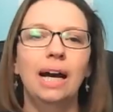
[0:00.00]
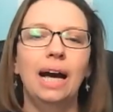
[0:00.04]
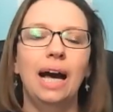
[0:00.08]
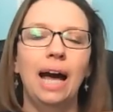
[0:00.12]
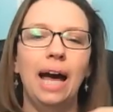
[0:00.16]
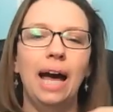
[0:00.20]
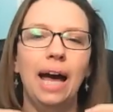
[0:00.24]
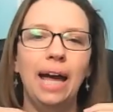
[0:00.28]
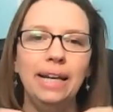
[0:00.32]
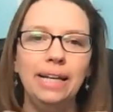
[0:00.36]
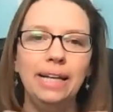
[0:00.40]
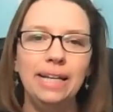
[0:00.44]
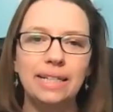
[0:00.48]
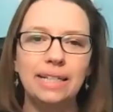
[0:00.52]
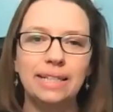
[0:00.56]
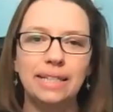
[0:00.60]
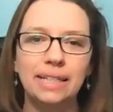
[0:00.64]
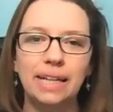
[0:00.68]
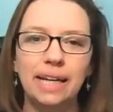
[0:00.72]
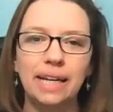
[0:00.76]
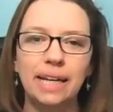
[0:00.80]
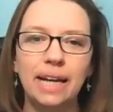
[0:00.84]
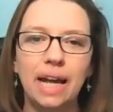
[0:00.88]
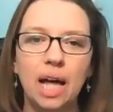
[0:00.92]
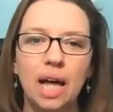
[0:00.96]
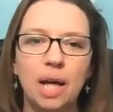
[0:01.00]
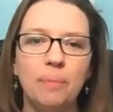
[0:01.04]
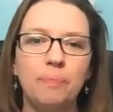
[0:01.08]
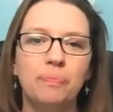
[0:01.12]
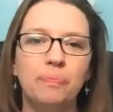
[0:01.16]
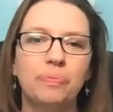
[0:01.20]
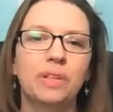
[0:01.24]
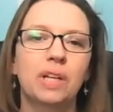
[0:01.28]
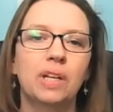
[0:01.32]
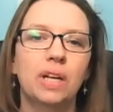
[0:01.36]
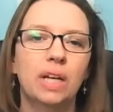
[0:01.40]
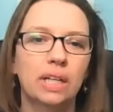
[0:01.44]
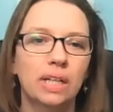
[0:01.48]
I need to get up,
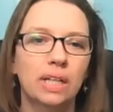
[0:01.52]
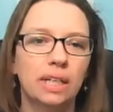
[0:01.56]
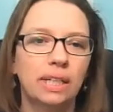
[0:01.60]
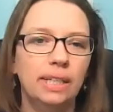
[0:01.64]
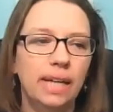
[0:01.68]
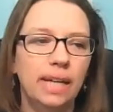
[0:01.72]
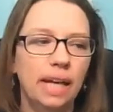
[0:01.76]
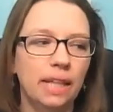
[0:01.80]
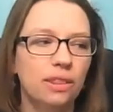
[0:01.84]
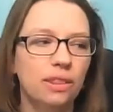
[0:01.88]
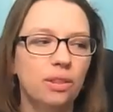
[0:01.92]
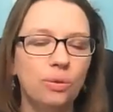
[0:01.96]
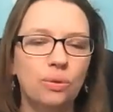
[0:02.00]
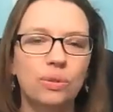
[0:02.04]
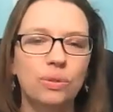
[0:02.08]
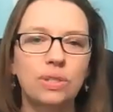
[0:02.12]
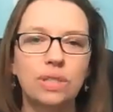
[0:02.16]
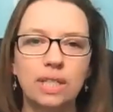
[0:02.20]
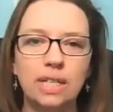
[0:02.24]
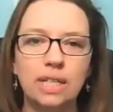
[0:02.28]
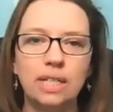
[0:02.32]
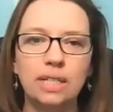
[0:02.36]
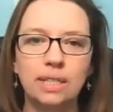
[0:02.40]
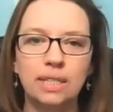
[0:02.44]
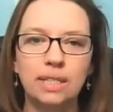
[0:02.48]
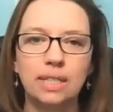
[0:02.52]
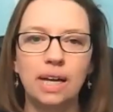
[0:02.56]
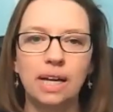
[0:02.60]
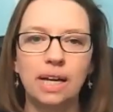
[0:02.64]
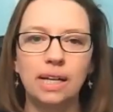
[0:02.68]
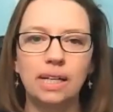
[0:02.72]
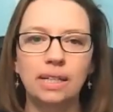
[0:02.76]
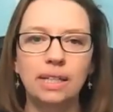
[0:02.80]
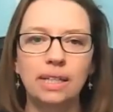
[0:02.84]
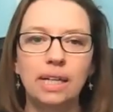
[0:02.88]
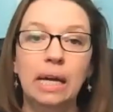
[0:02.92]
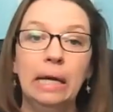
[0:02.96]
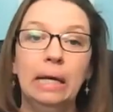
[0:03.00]
get those things
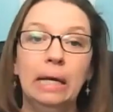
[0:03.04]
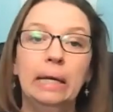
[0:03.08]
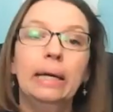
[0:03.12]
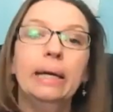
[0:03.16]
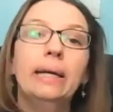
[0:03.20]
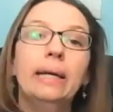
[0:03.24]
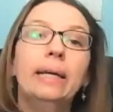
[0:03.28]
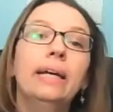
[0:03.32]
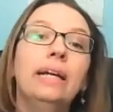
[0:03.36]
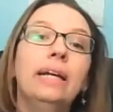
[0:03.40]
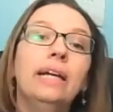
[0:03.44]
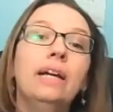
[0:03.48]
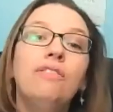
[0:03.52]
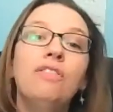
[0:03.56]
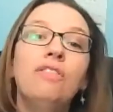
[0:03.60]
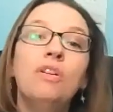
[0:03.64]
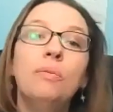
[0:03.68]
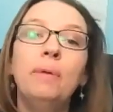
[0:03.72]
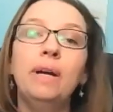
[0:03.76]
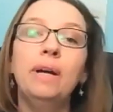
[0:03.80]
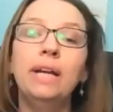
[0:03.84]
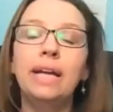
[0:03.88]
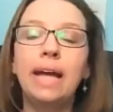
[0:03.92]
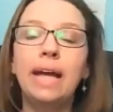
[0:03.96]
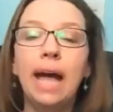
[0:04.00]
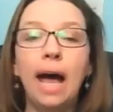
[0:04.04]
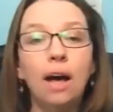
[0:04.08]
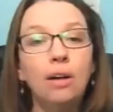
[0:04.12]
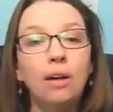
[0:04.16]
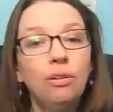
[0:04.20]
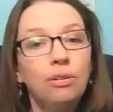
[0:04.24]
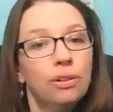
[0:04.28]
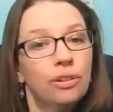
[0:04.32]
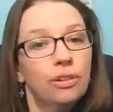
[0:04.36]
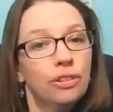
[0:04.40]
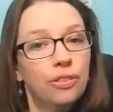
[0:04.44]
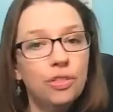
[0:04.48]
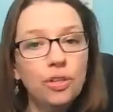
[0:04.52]
done, get everybody
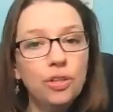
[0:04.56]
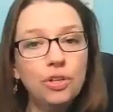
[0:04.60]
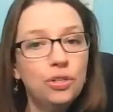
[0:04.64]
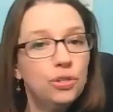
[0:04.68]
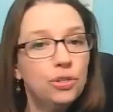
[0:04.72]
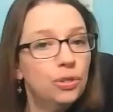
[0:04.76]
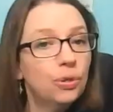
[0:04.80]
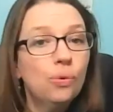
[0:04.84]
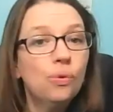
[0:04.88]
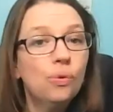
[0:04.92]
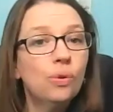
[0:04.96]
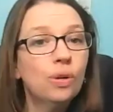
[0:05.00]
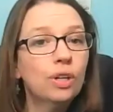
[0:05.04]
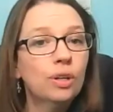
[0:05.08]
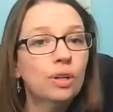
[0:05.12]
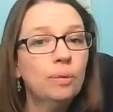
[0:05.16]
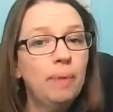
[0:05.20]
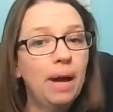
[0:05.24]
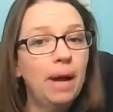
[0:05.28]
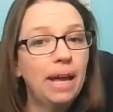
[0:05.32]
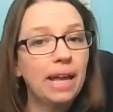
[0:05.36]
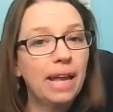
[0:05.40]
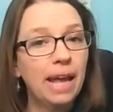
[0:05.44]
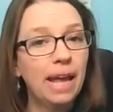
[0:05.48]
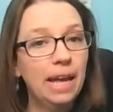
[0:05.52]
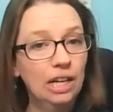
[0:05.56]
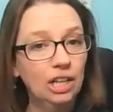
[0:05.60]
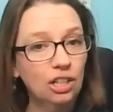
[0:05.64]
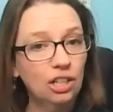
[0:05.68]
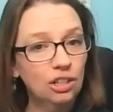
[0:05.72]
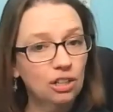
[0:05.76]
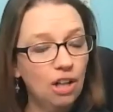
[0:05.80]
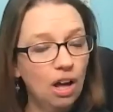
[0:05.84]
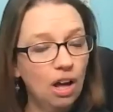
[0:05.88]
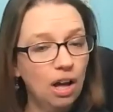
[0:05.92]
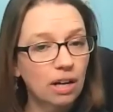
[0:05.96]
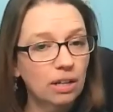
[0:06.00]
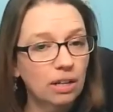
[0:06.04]
out the door by 8
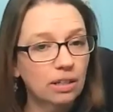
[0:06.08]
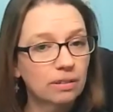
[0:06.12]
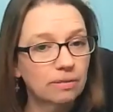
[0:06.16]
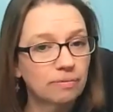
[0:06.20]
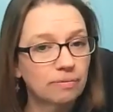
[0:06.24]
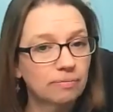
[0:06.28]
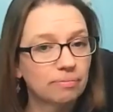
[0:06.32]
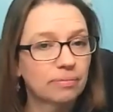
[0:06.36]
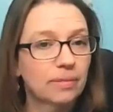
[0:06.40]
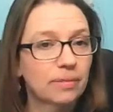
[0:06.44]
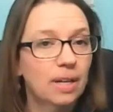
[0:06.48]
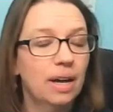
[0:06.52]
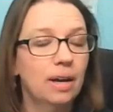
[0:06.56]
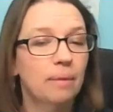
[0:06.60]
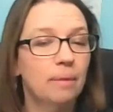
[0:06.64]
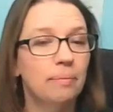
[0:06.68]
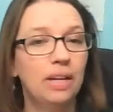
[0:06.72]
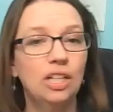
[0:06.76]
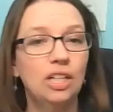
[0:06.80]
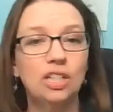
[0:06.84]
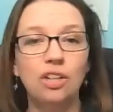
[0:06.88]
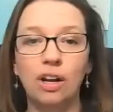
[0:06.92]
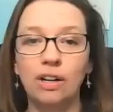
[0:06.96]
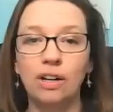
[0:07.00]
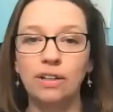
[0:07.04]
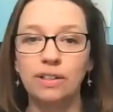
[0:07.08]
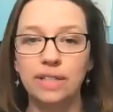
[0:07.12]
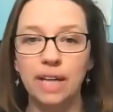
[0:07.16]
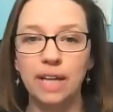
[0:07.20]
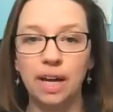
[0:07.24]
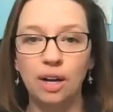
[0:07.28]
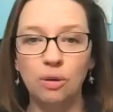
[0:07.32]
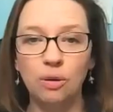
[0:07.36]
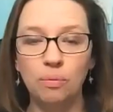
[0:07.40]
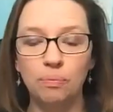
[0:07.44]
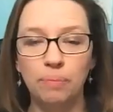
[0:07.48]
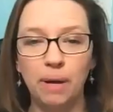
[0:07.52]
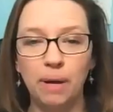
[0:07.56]
o'clock. My daughter's
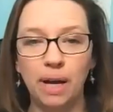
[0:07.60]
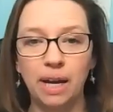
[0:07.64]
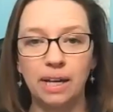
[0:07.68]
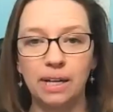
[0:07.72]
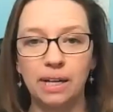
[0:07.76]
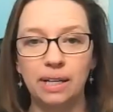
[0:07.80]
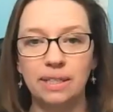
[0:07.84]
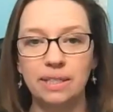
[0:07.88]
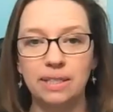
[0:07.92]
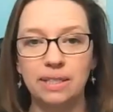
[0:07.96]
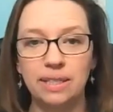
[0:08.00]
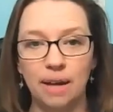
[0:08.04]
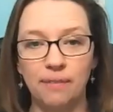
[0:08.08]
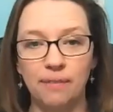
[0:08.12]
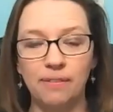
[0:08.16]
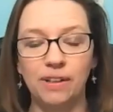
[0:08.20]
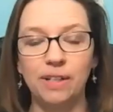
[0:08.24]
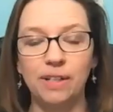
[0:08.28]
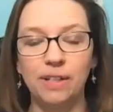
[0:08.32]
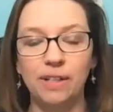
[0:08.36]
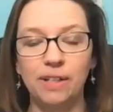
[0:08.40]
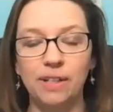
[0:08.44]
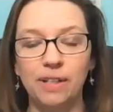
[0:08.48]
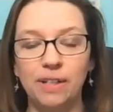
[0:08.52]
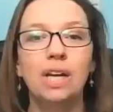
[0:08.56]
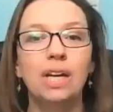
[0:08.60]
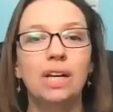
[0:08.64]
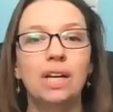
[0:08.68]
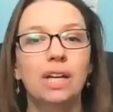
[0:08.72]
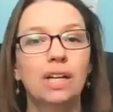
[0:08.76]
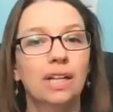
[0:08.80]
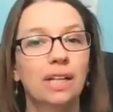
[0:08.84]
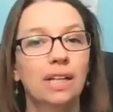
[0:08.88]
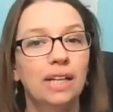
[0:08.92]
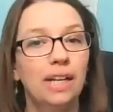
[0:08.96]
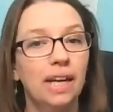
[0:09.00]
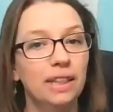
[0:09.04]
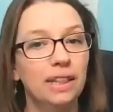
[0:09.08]
out by 7.
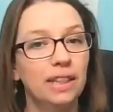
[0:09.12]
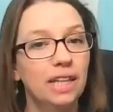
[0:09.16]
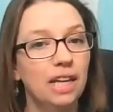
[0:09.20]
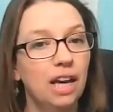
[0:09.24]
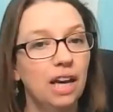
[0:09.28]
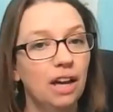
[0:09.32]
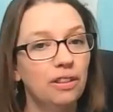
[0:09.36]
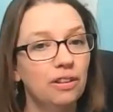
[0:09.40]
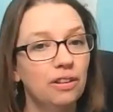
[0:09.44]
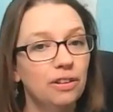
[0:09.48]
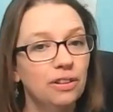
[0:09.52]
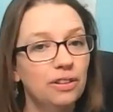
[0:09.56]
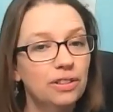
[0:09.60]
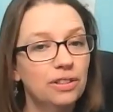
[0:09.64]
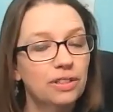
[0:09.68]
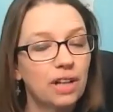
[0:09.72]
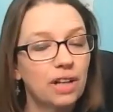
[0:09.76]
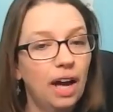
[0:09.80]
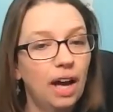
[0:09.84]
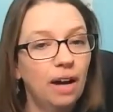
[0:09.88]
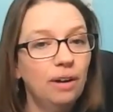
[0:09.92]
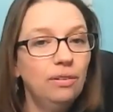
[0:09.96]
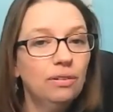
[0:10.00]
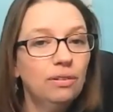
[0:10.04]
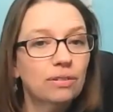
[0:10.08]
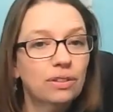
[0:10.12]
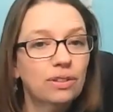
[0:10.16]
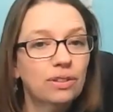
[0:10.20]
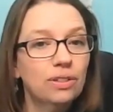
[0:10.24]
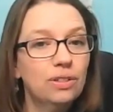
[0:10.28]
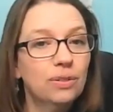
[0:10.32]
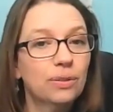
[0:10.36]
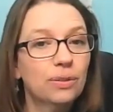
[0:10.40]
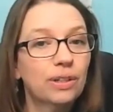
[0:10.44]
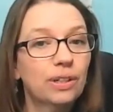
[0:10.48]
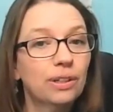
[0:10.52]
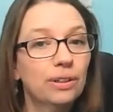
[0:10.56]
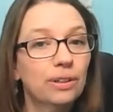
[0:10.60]
Get the others out the
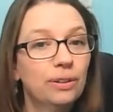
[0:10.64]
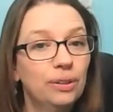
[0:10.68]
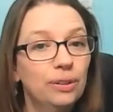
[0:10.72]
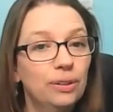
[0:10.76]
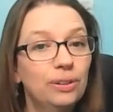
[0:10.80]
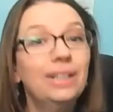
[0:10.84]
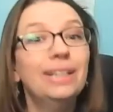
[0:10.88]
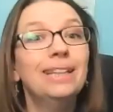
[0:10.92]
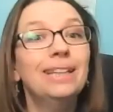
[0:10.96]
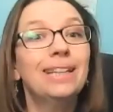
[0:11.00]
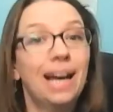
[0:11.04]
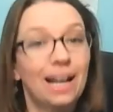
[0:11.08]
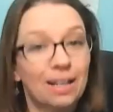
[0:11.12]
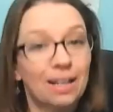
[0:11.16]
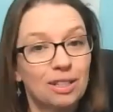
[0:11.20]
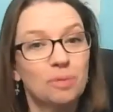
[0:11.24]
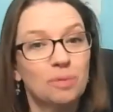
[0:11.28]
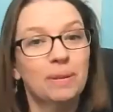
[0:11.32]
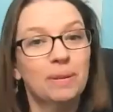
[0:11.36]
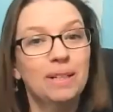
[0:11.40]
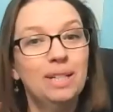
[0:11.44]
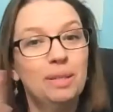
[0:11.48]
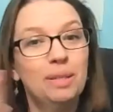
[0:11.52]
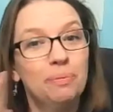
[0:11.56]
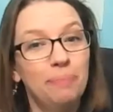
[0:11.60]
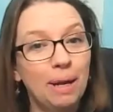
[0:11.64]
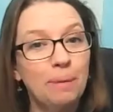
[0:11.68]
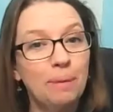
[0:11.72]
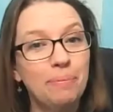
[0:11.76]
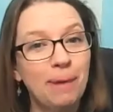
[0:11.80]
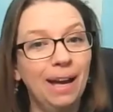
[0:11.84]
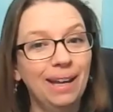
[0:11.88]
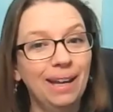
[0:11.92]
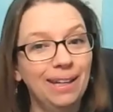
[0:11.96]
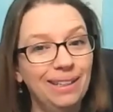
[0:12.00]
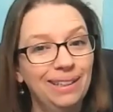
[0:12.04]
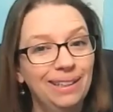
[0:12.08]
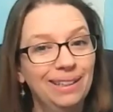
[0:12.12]
door, including the husband.
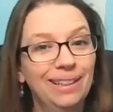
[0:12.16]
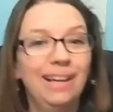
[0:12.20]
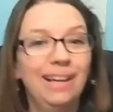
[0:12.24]
Bye-bye.